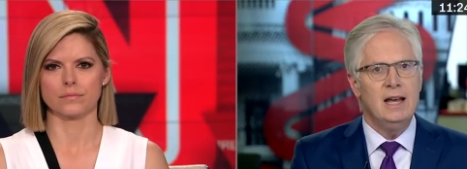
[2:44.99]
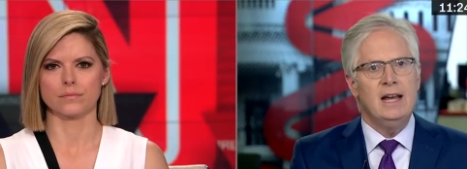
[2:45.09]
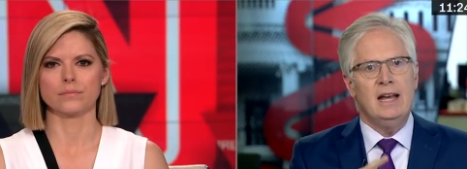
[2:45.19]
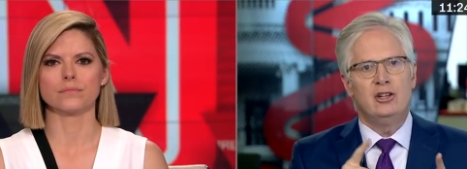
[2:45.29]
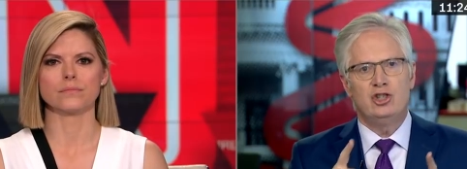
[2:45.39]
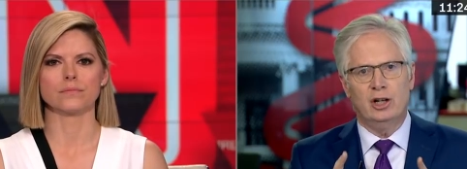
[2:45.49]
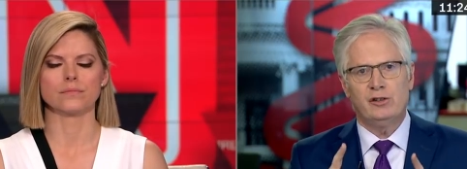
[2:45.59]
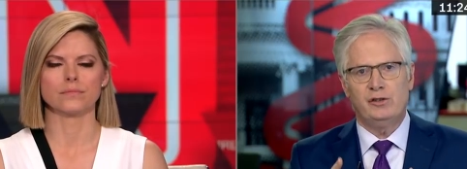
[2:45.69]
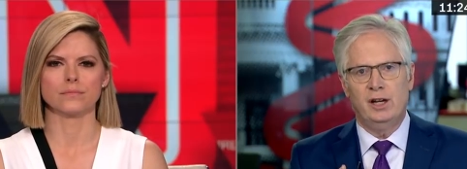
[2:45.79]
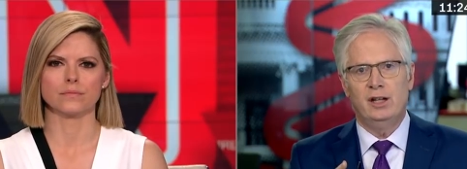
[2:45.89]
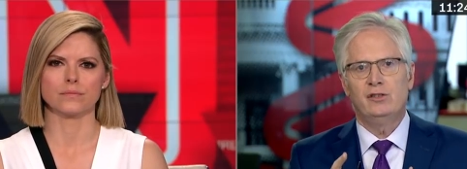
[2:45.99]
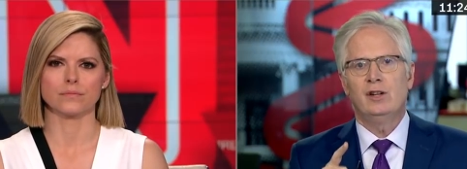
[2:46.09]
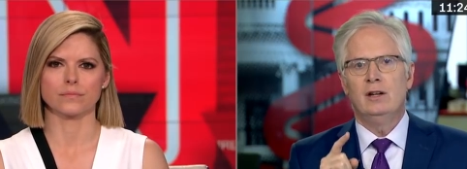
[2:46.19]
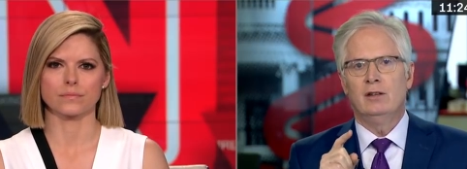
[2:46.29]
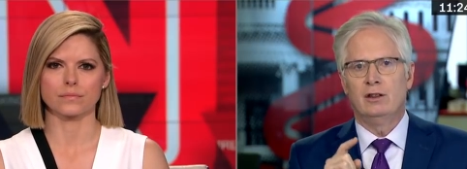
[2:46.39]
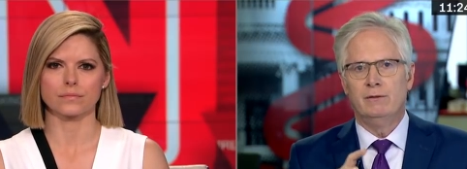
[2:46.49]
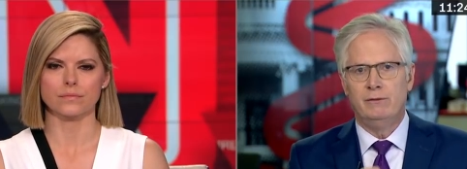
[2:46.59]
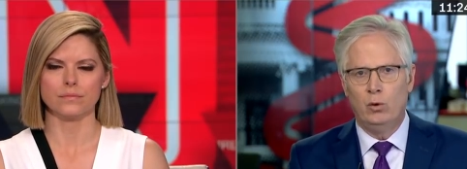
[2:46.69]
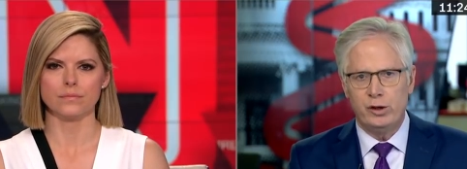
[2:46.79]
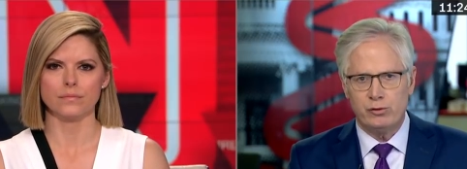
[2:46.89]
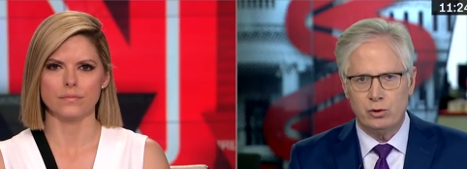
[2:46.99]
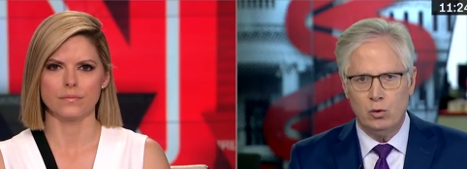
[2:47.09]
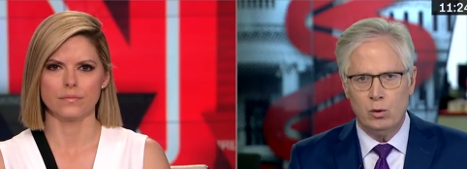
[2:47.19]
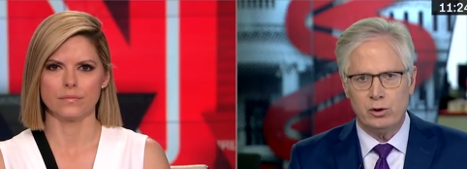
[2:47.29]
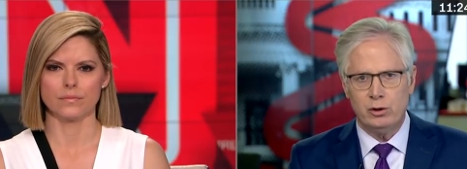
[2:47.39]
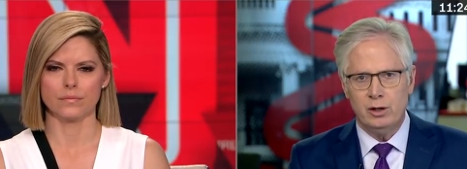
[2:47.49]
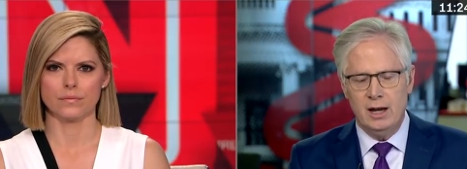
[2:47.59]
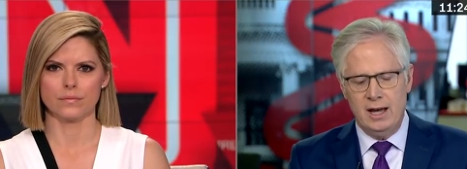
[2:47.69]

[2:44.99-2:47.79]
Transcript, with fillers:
Speaker 1: Mm -hmm. It mm-hmm. just says that the voice recorder